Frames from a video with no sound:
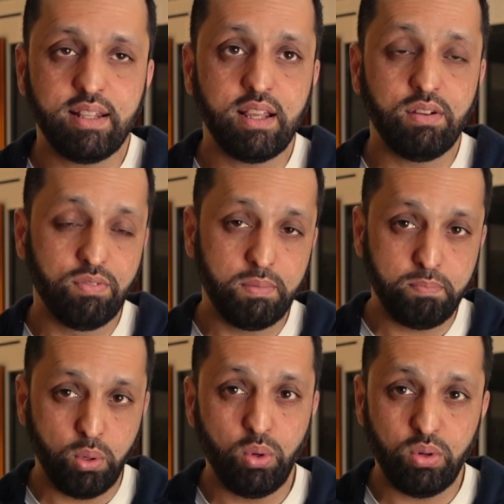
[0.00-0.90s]
Now, a
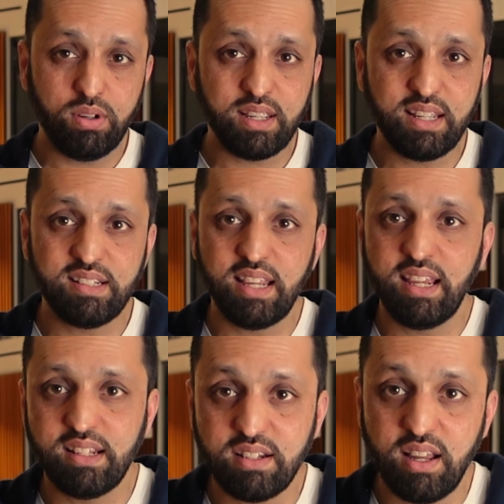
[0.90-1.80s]
report can
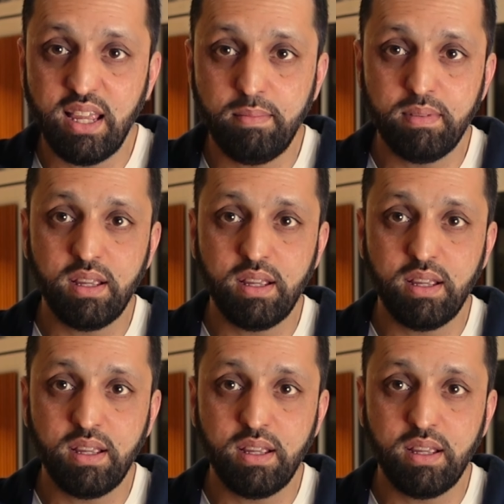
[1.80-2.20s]
take time.